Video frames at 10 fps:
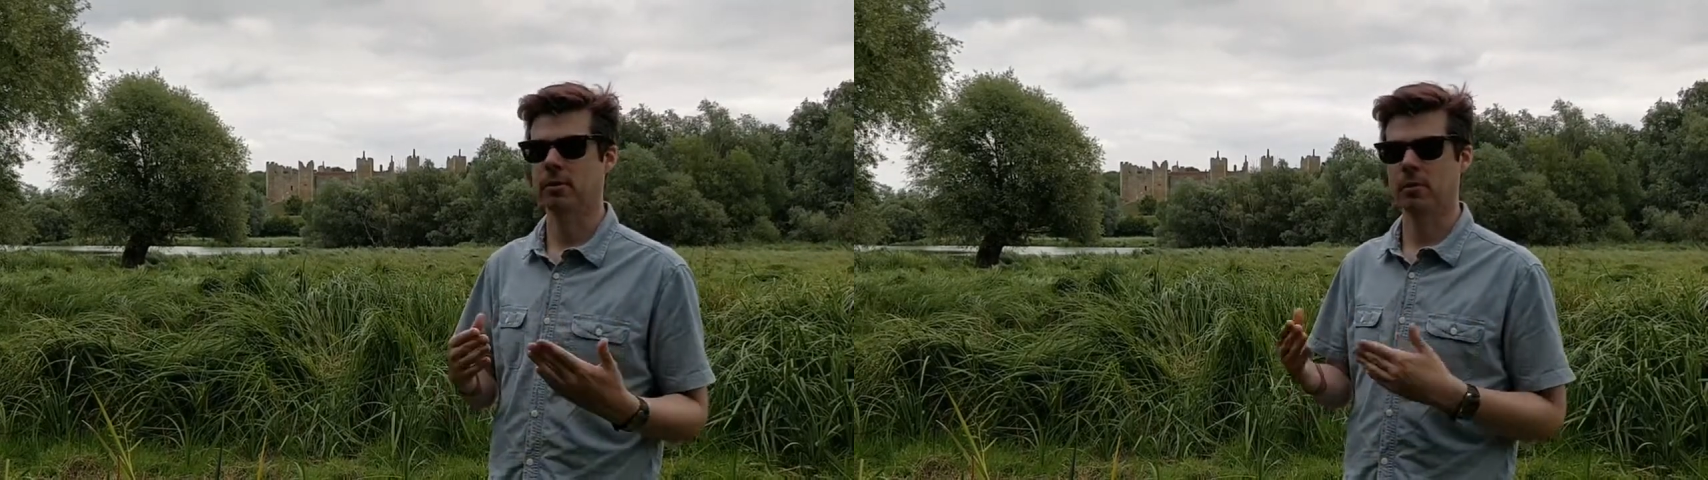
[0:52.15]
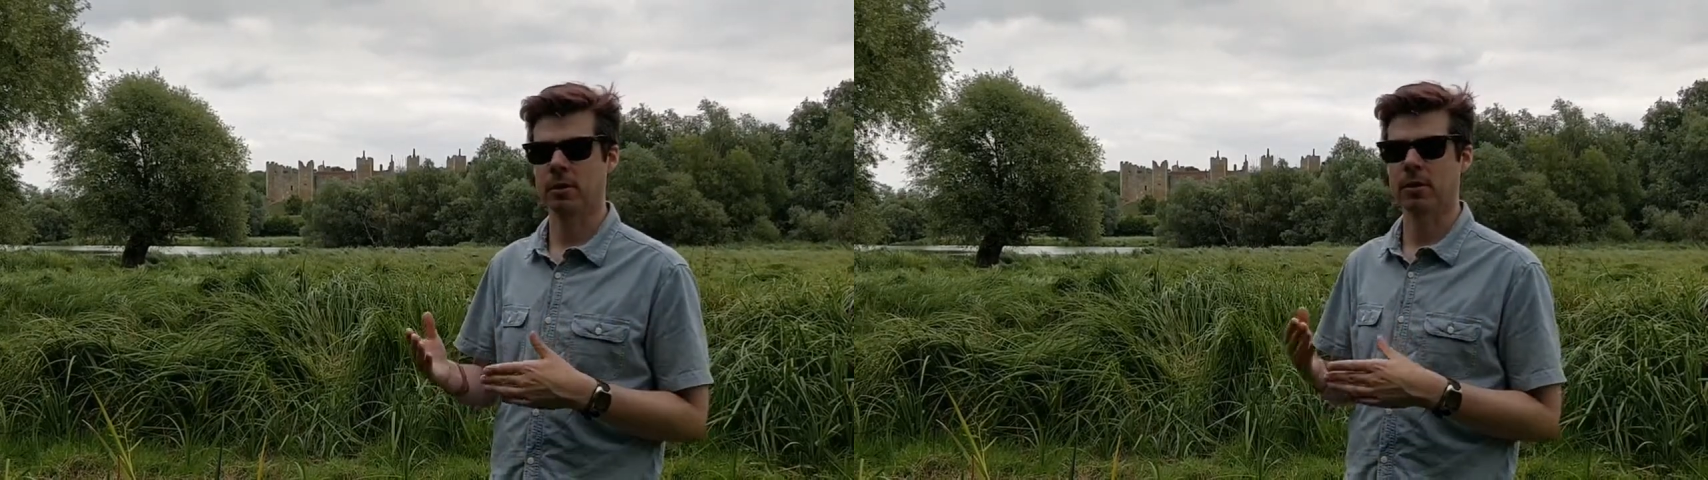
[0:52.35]

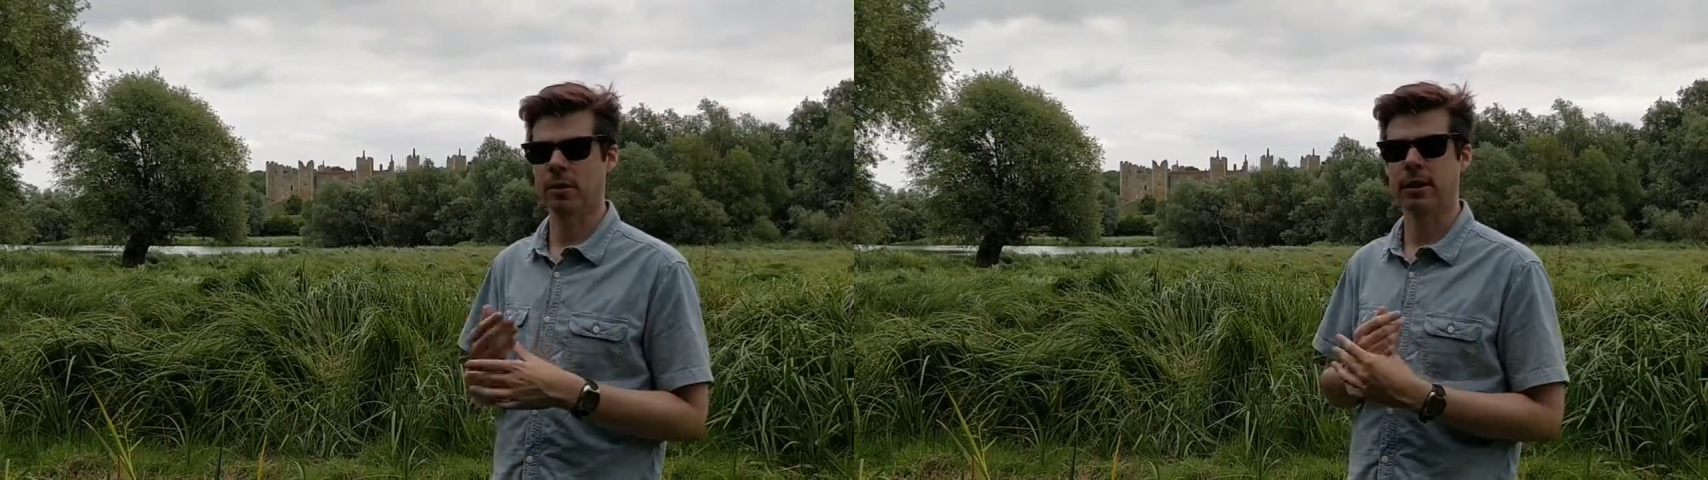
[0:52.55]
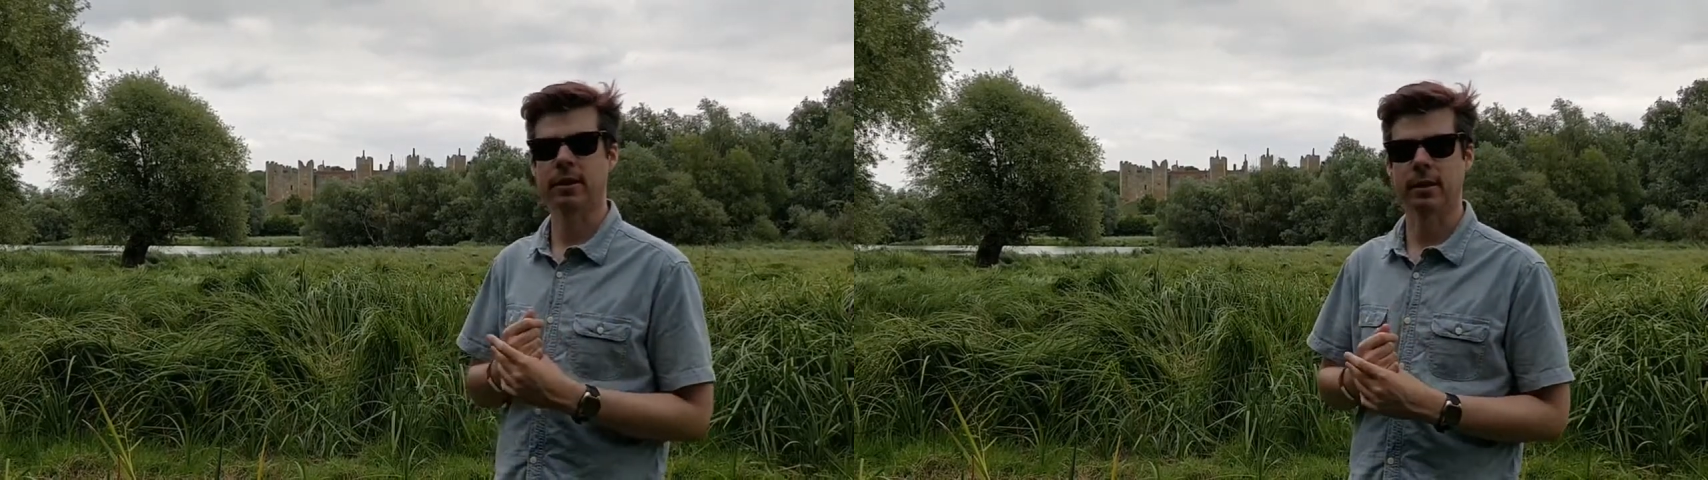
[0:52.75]
the one
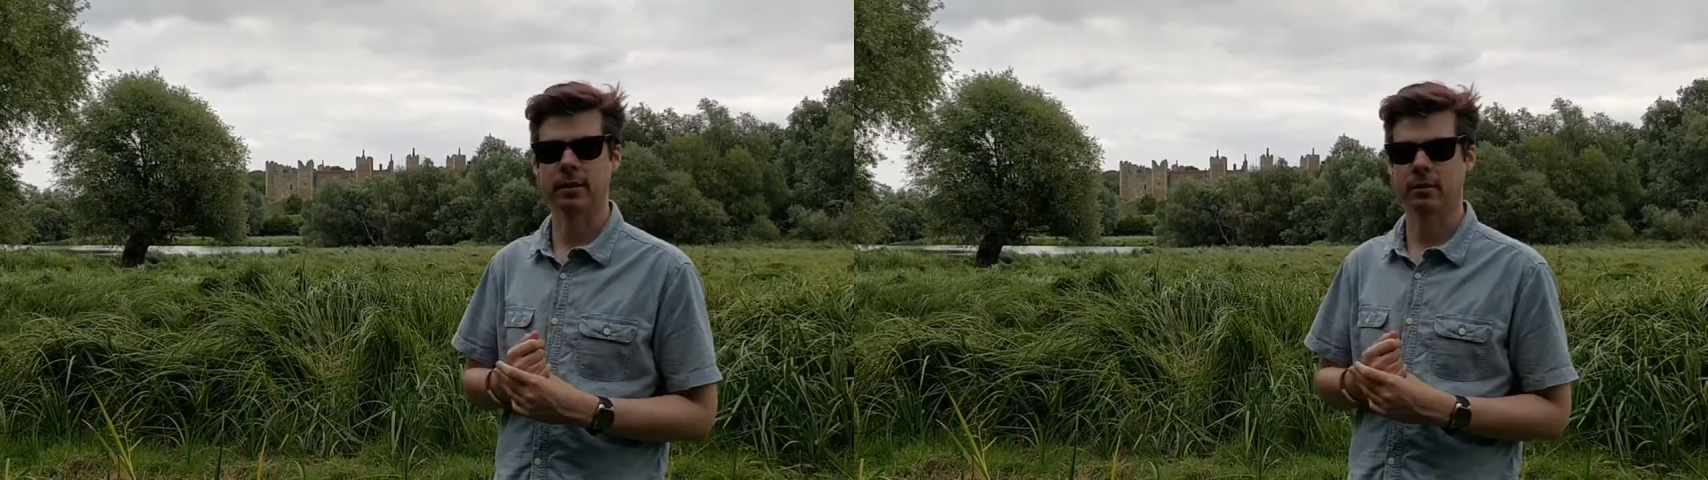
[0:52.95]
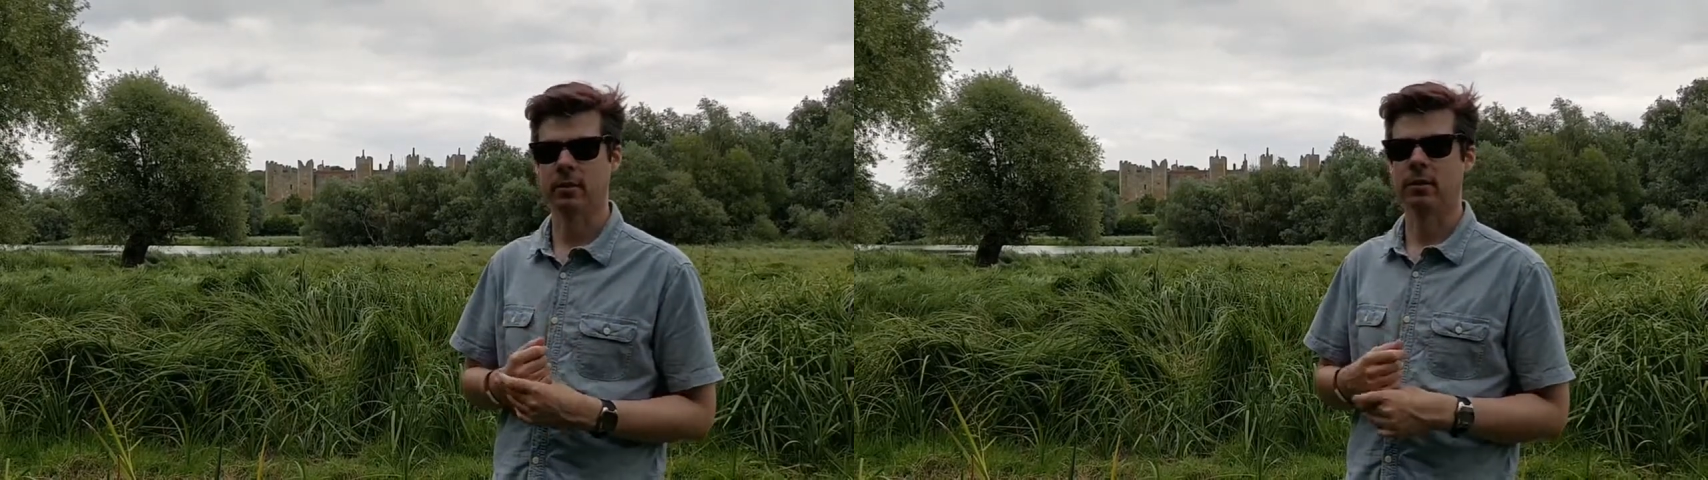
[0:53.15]
thing
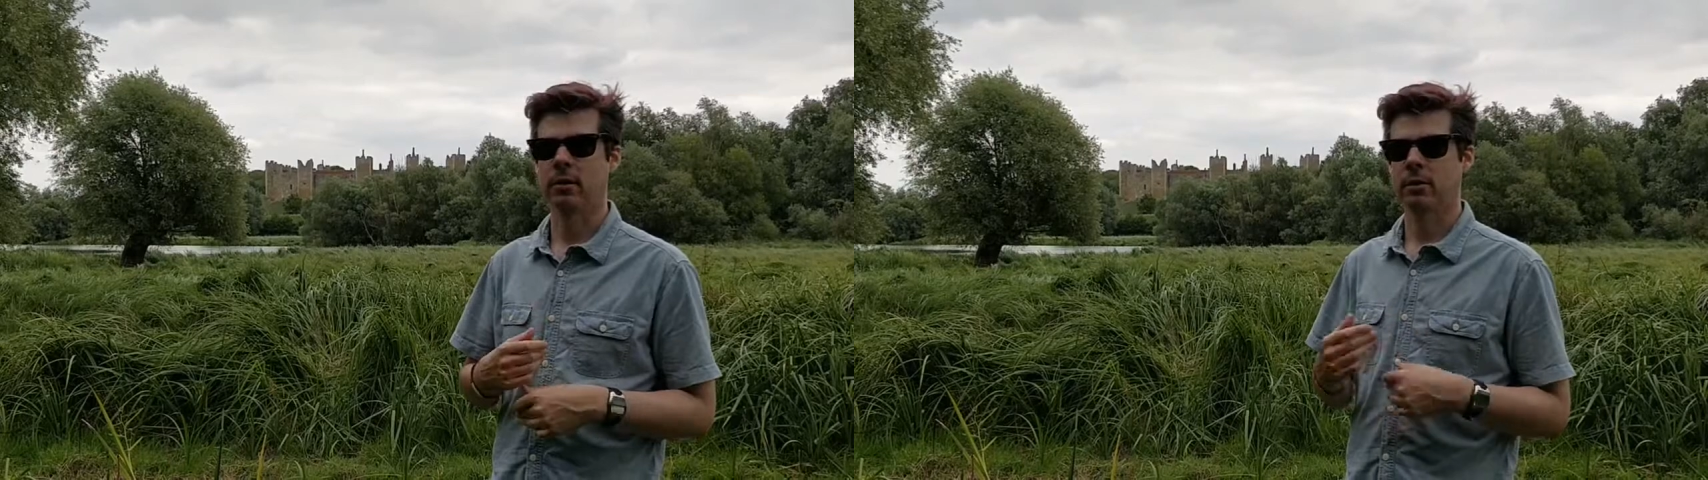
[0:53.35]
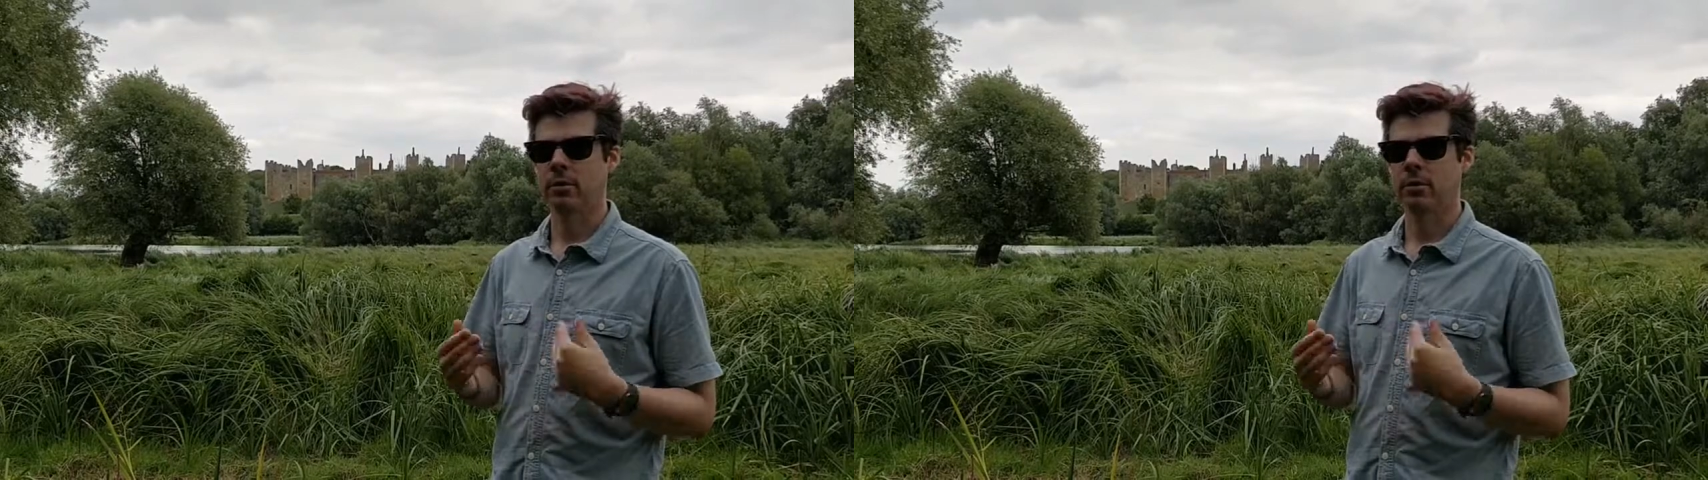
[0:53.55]
that